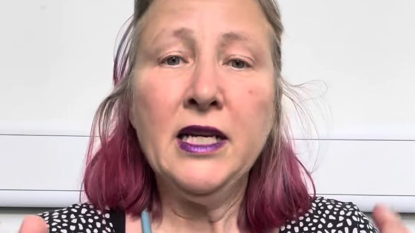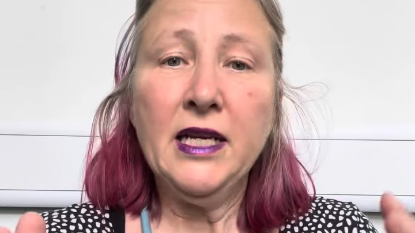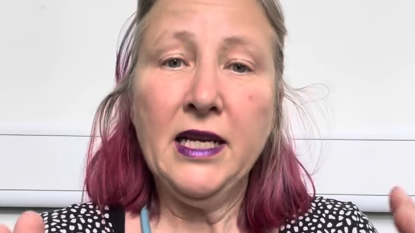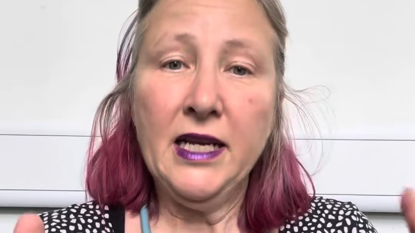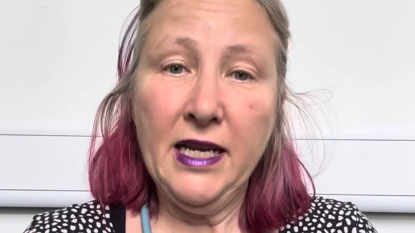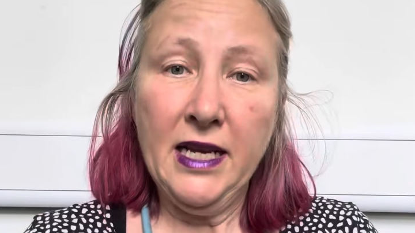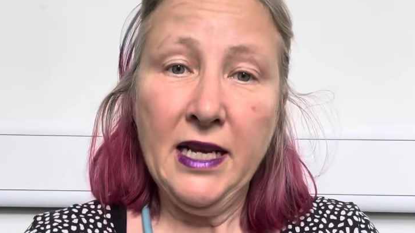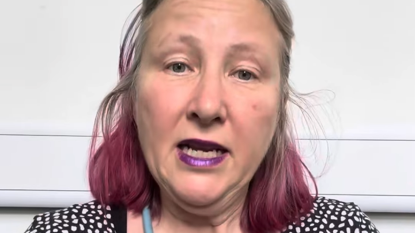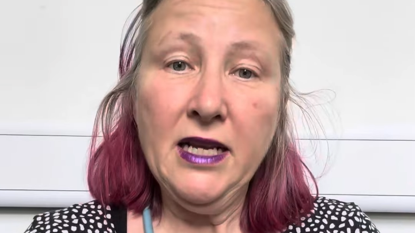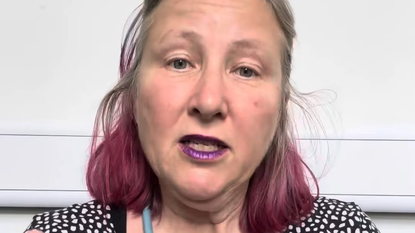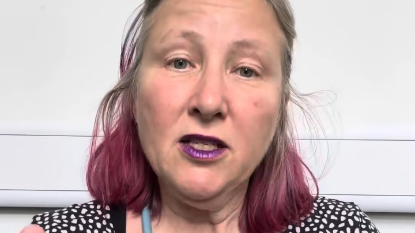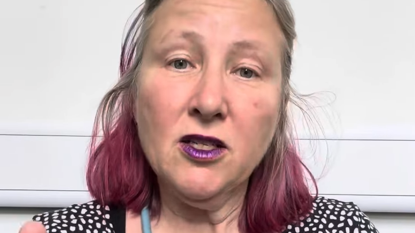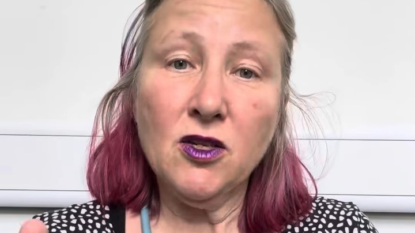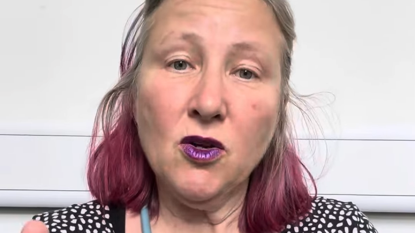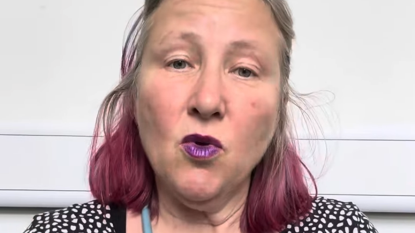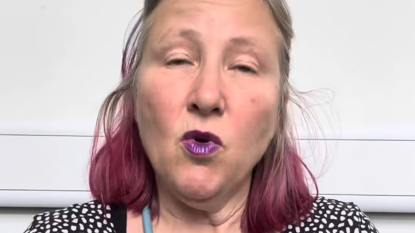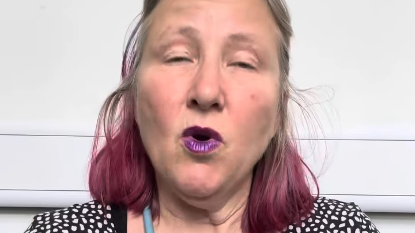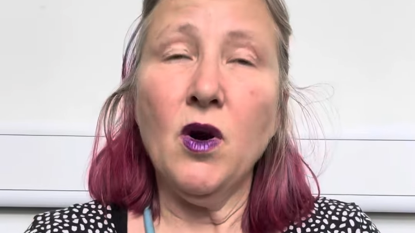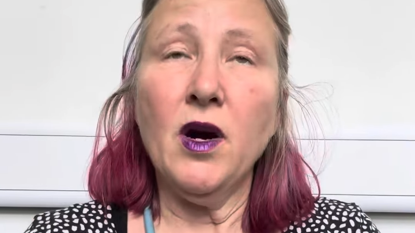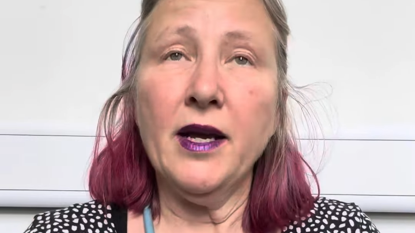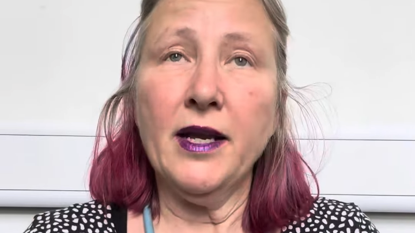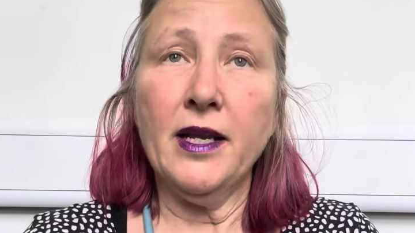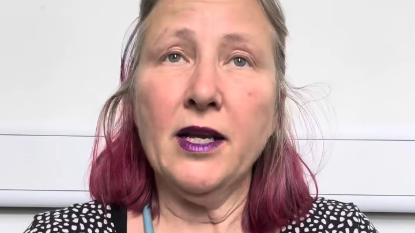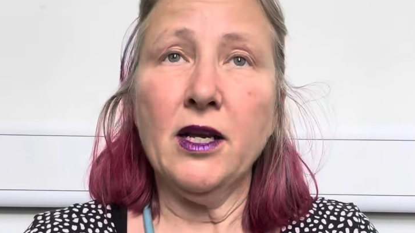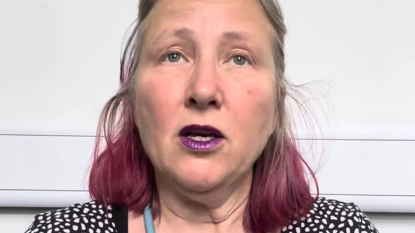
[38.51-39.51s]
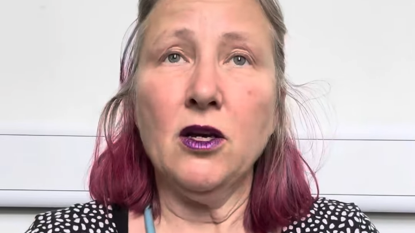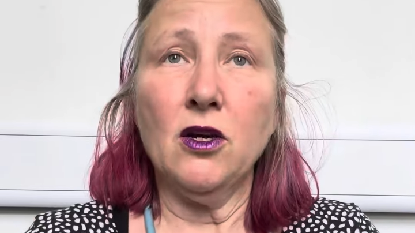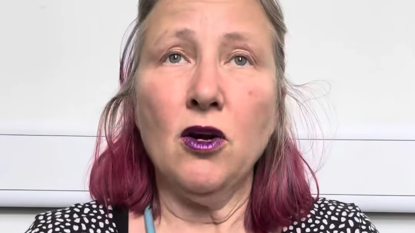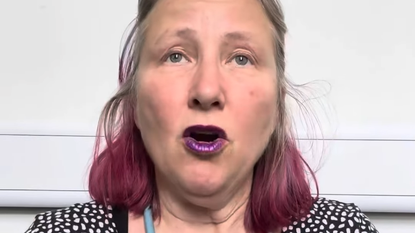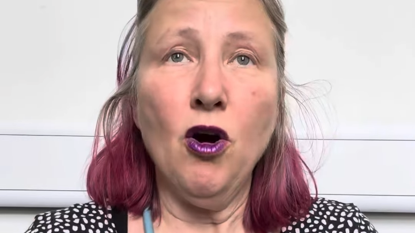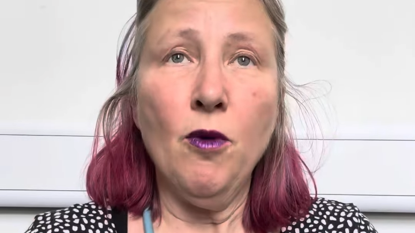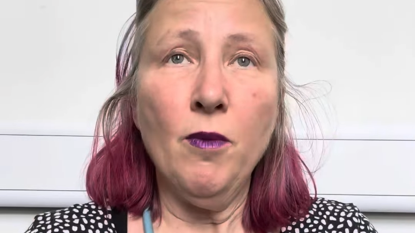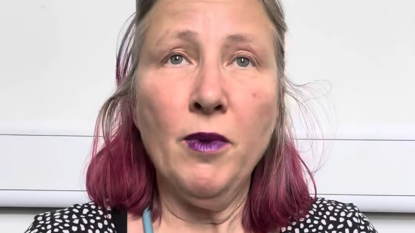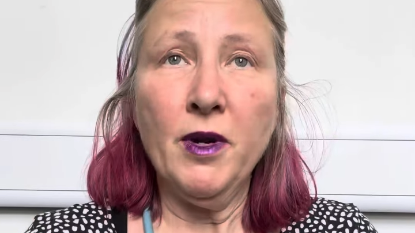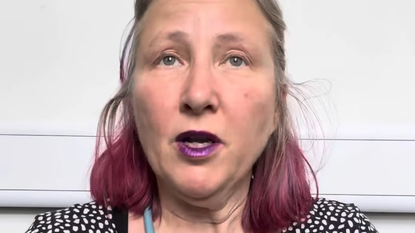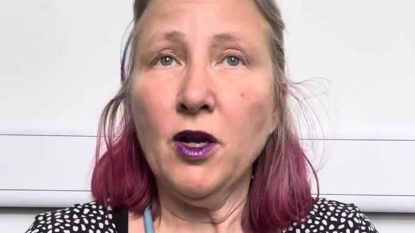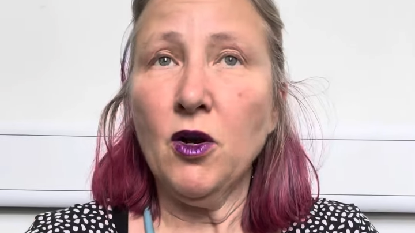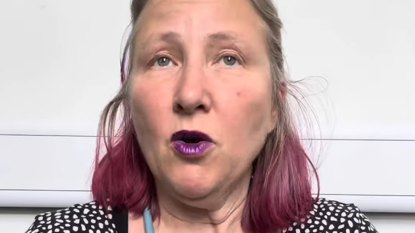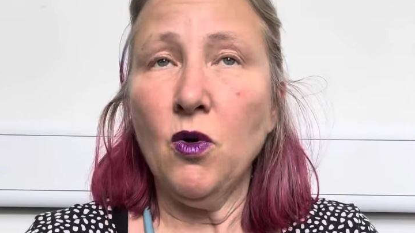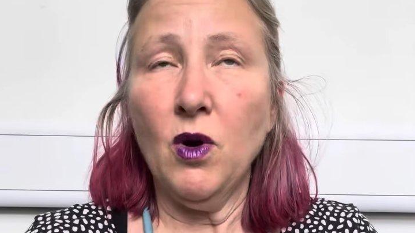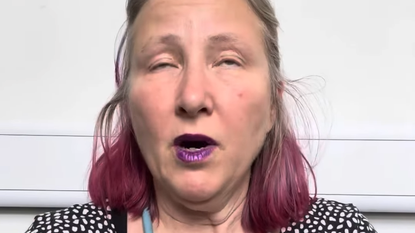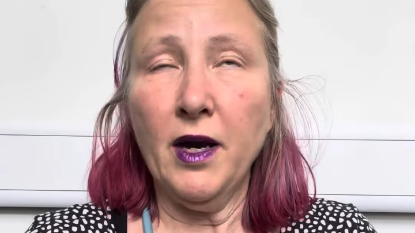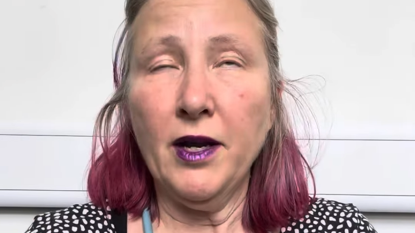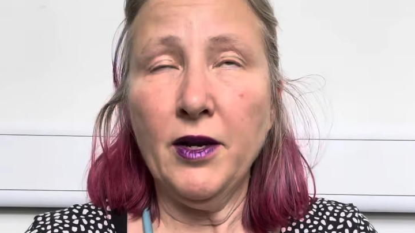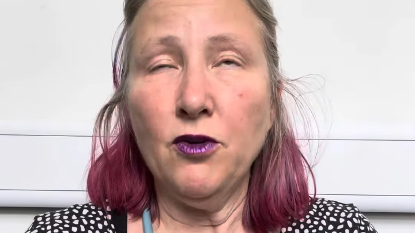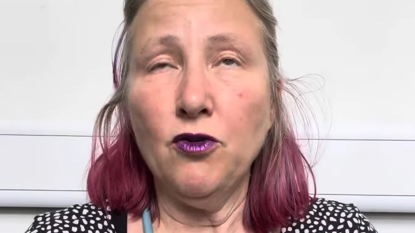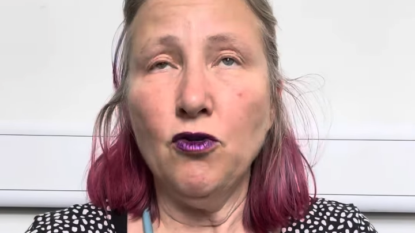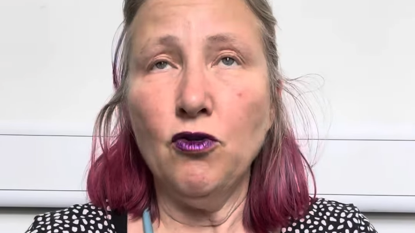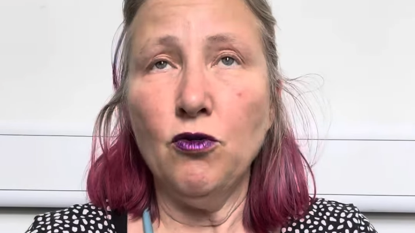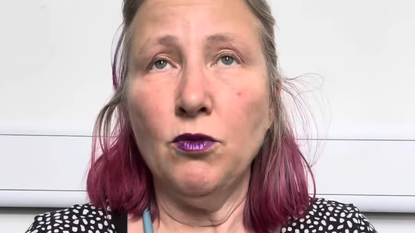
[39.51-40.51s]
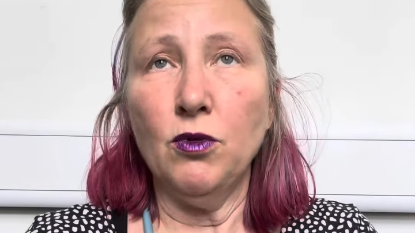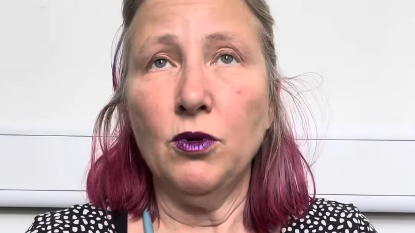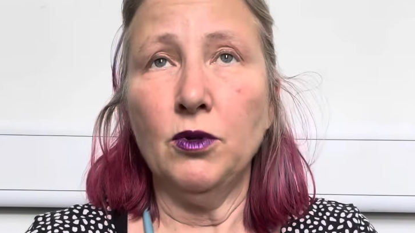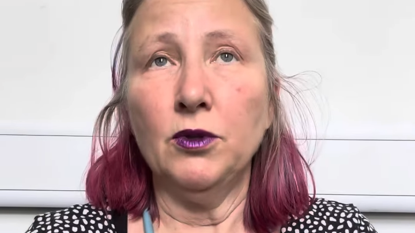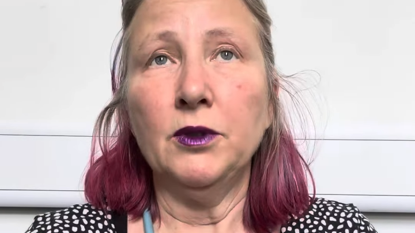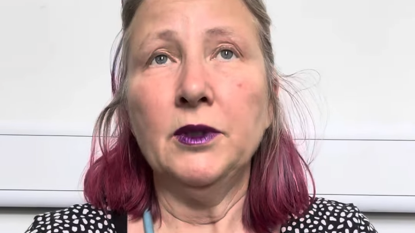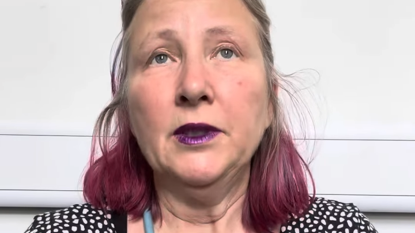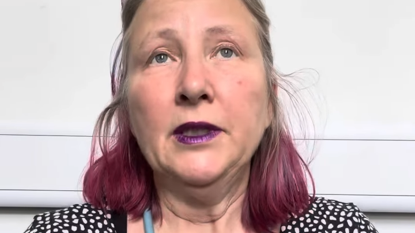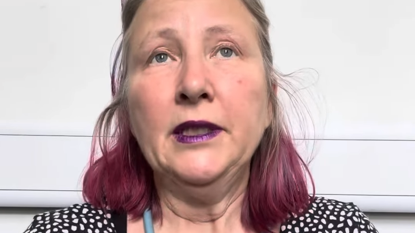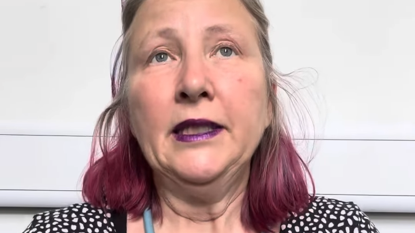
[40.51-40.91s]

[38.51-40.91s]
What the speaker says: is quite common and quite normal.